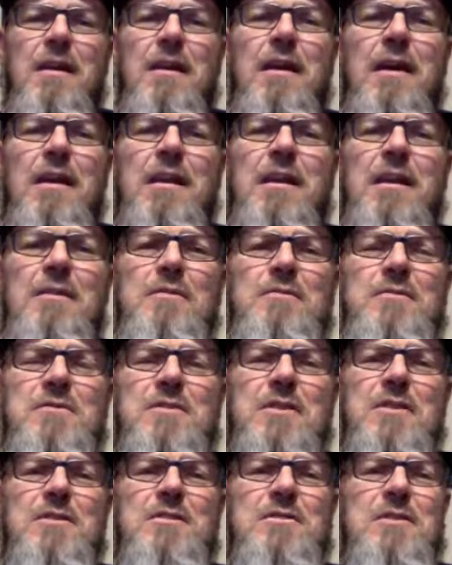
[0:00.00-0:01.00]
It gives
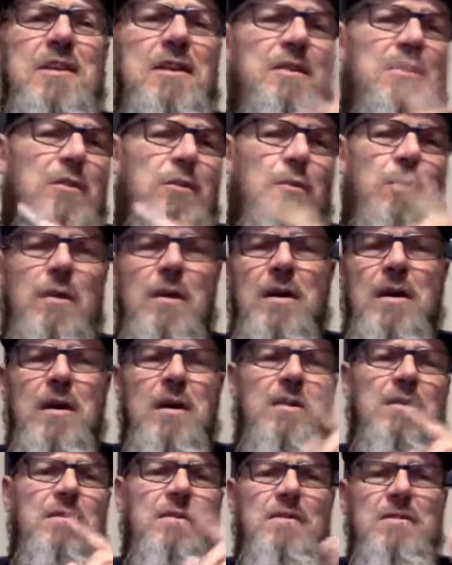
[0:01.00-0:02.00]
us either
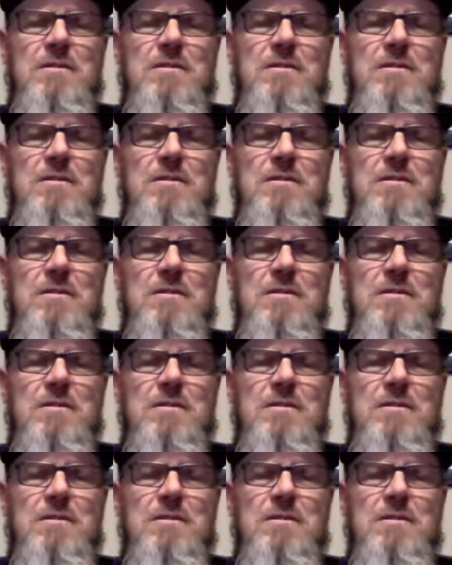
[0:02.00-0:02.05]
one,